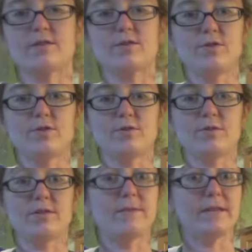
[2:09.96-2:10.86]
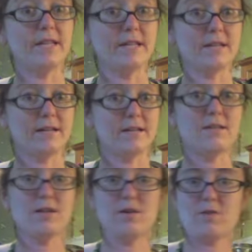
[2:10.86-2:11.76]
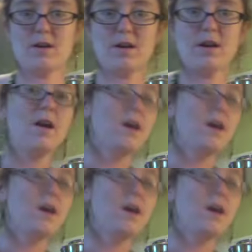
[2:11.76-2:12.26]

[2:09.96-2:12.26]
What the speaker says: to do semolina gnocchi.